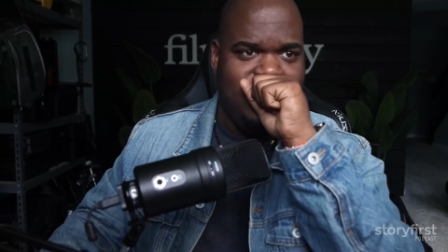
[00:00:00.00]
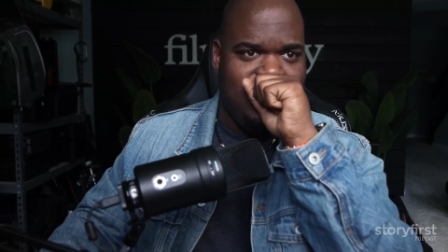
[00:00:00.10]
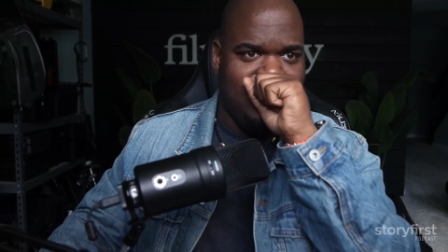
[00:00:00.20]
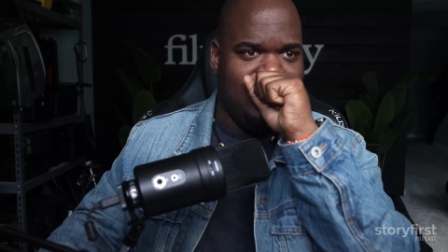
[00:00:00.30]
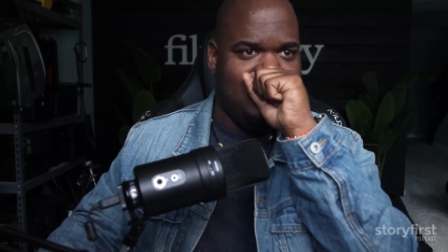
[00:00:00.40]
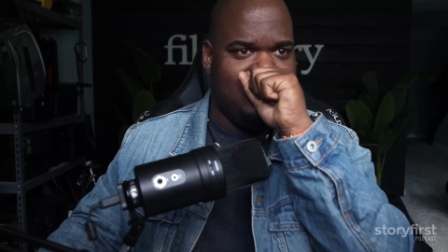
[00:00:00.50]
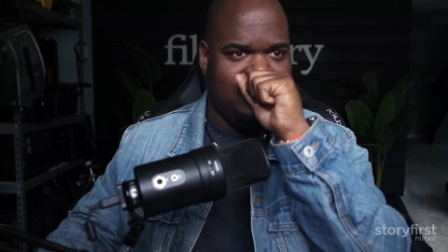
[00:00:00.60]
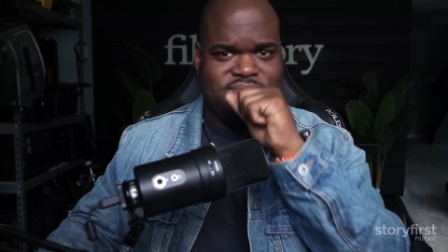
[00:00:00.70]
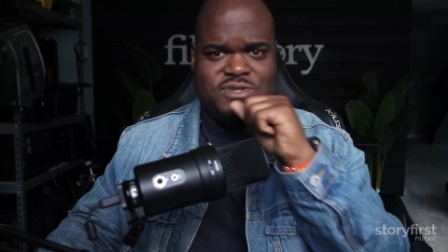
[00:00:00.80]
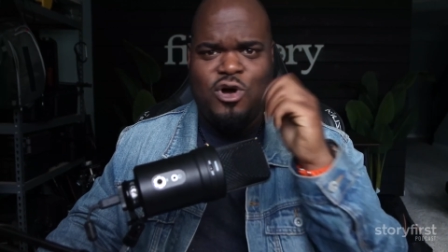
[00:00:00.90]
I
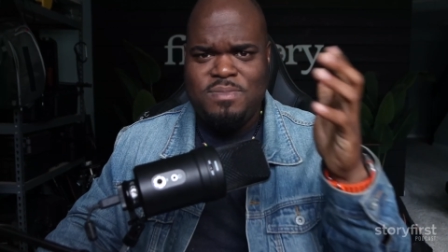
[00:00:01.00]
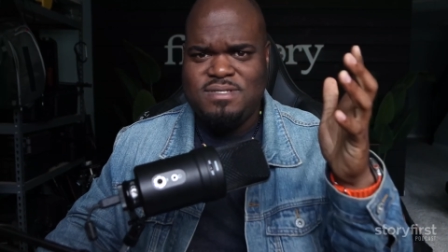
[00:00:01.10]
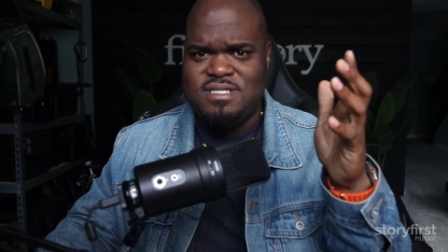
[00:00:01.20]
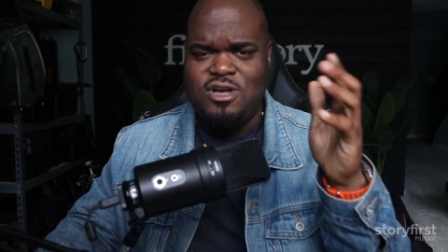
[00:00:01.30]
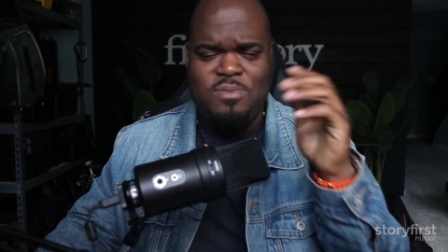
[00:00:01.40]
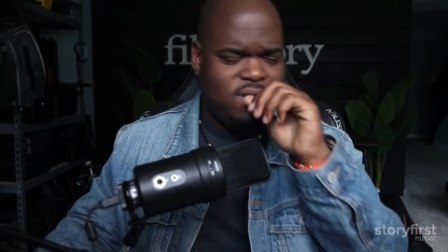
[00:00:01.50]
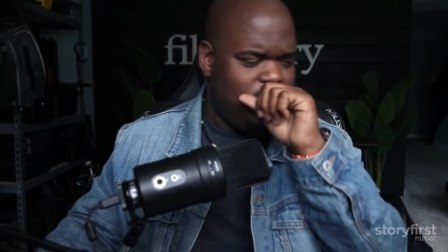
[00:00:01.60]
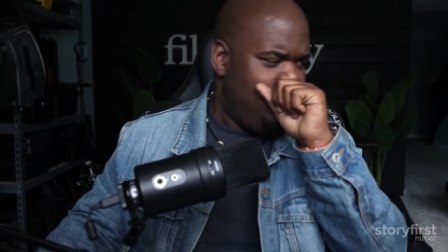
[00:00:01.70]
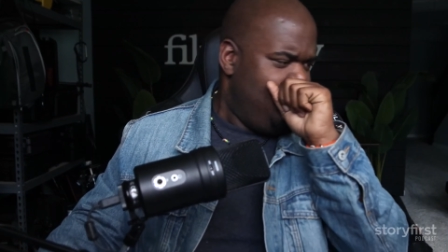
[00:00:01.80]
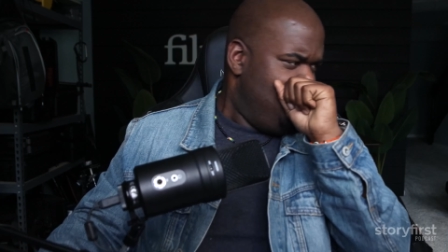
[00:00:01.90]
hope this is helping.
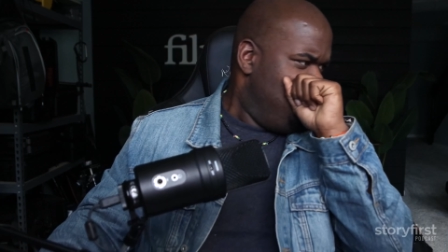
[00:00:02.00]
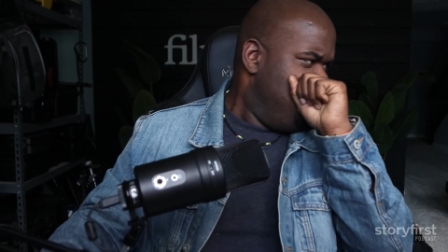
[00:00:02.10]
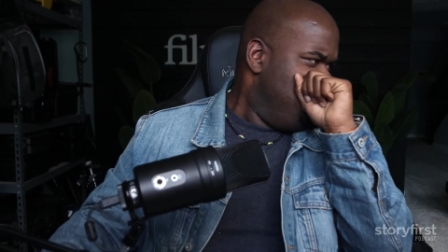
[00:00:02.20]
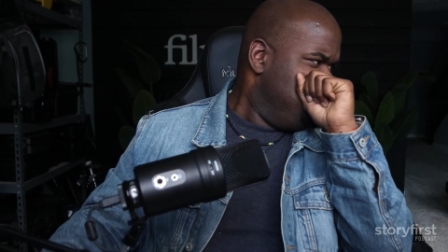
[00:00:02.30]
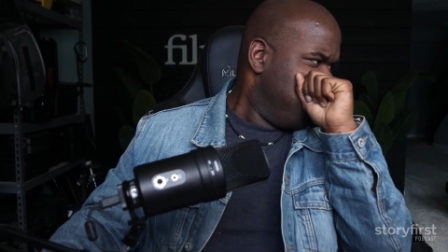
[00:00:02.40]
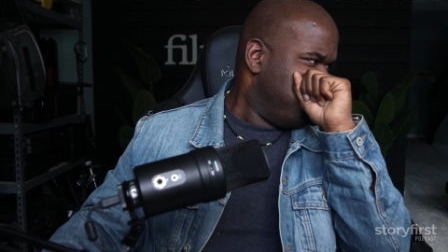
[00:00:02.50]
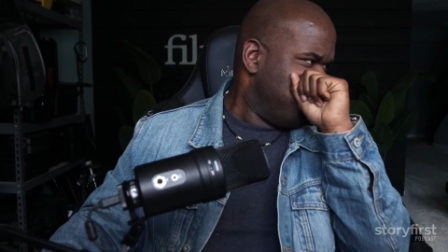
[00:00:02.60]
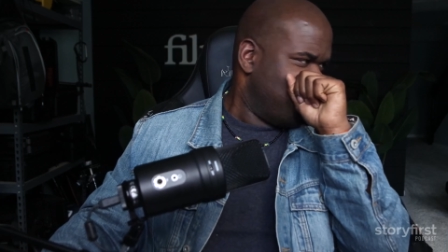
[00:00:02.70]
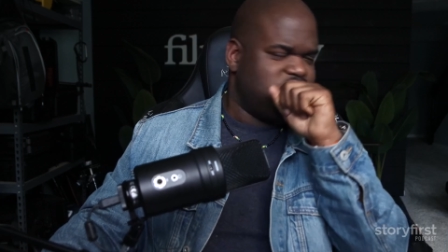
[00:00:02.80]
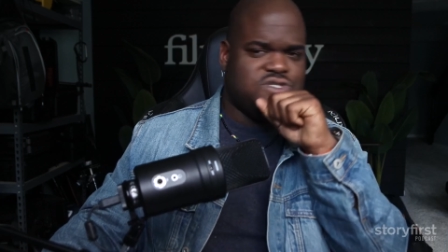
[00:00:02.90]

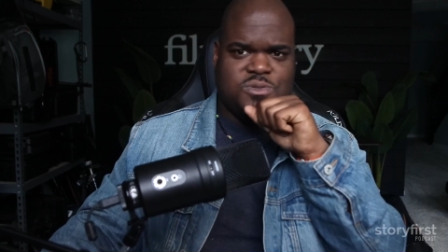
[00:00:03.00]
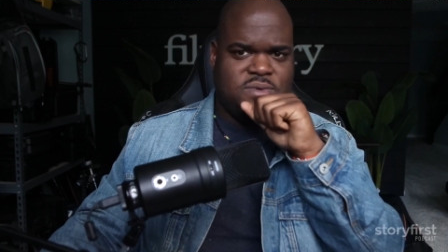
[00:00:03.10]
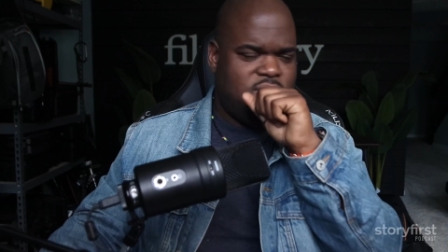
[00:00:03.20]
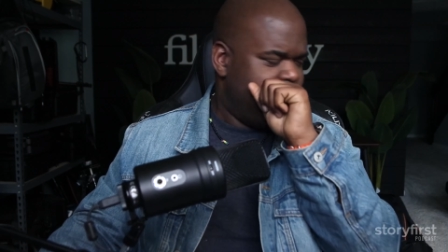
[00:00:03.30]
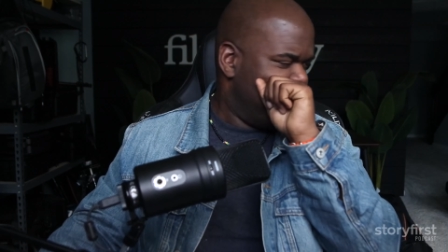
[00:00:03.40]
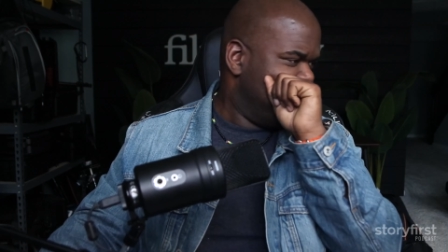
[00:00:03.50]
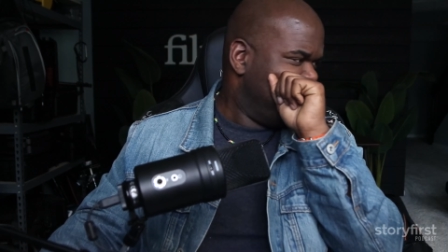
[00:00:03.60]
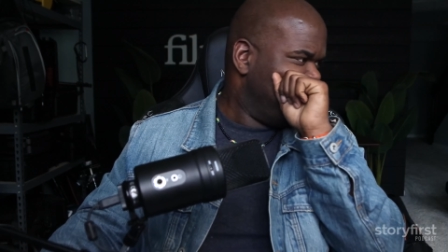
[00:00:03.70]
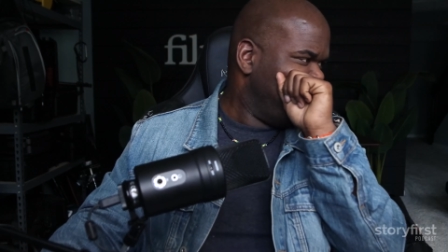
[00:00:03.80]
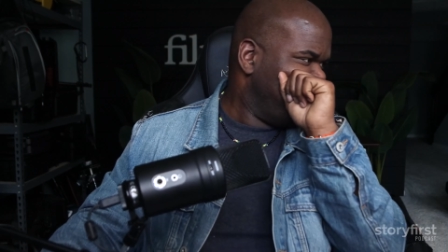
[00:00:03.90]
Excuse me.
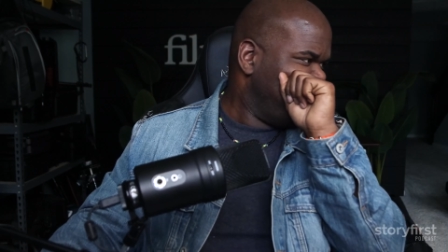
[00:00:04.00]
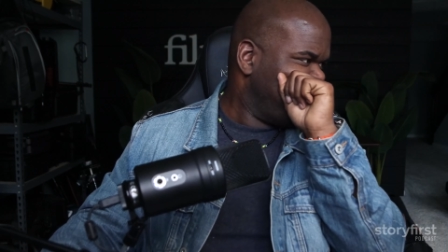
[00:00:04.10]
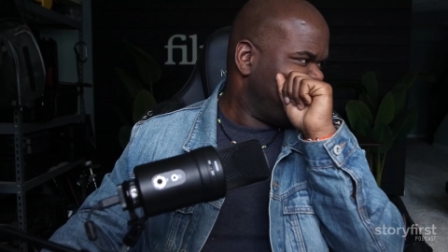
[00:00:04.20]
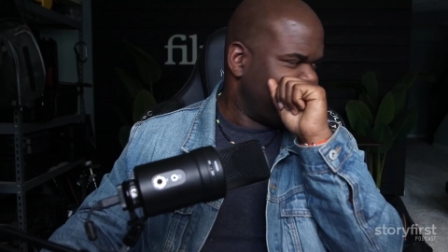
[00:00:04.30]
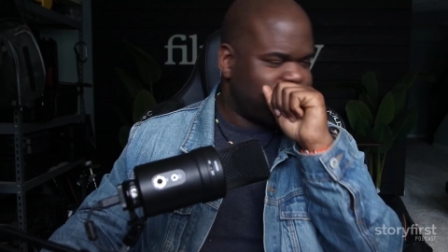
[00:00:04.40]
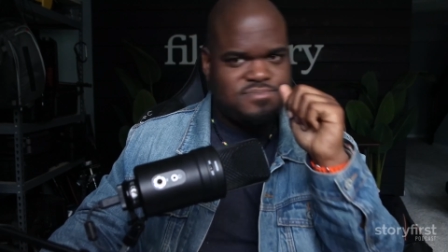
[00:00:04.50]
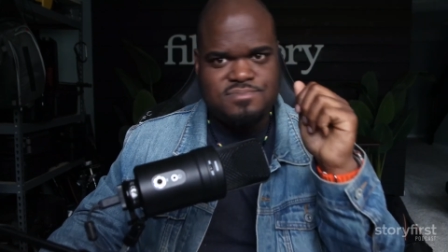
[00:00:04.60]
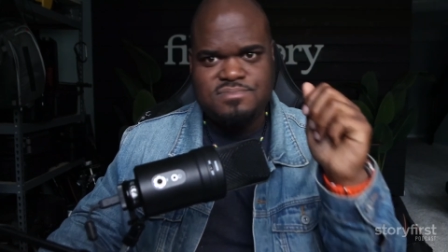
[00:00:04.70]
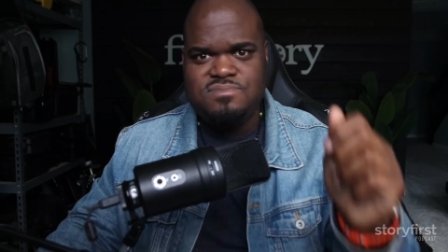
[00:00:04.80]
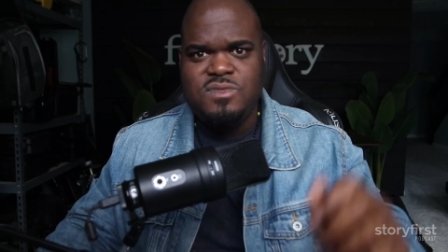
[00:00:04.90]

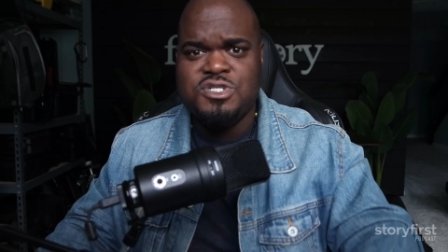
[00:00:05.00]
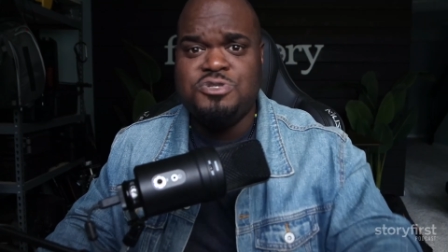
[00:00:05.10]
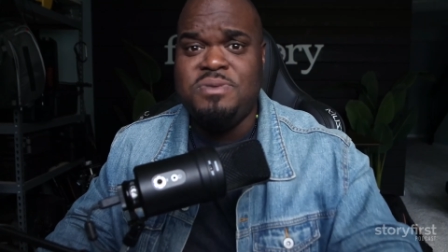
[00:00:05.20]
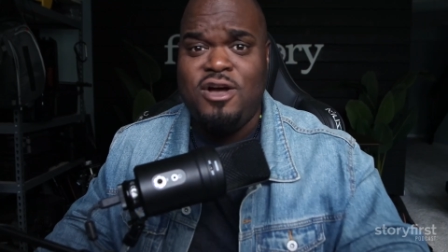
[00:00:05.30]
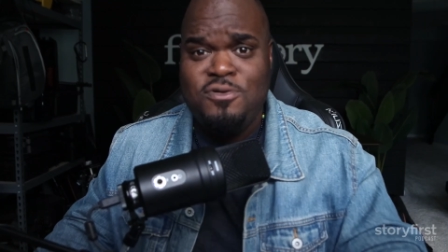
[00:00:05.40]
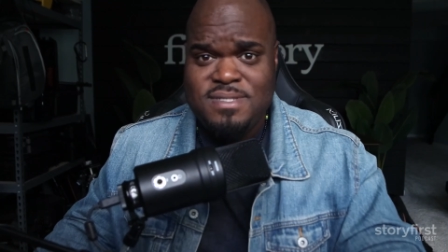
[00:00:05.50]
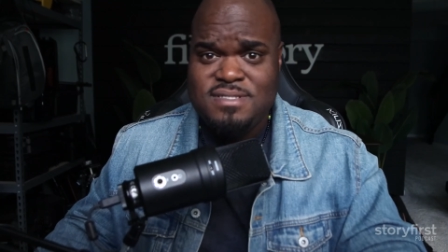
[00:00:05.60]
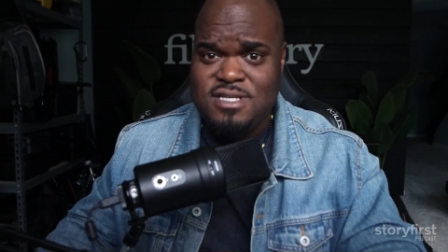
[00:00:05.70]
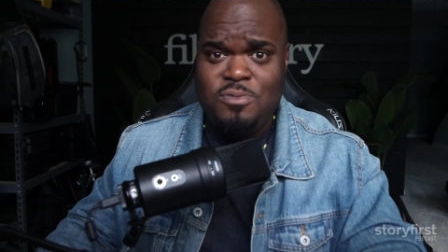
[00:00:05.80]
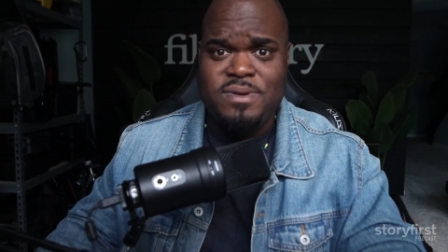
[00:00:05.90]
Excuse me. I hope this
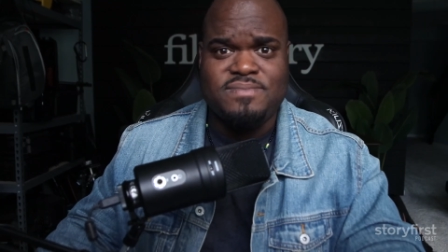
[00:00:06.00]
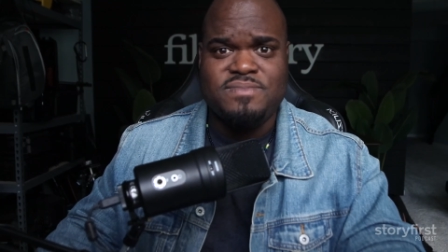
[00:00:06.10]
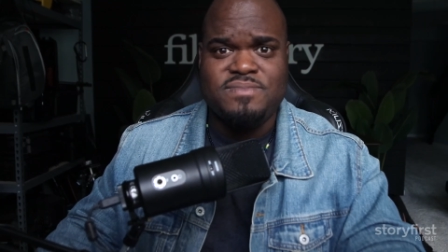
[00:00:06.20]
is helping.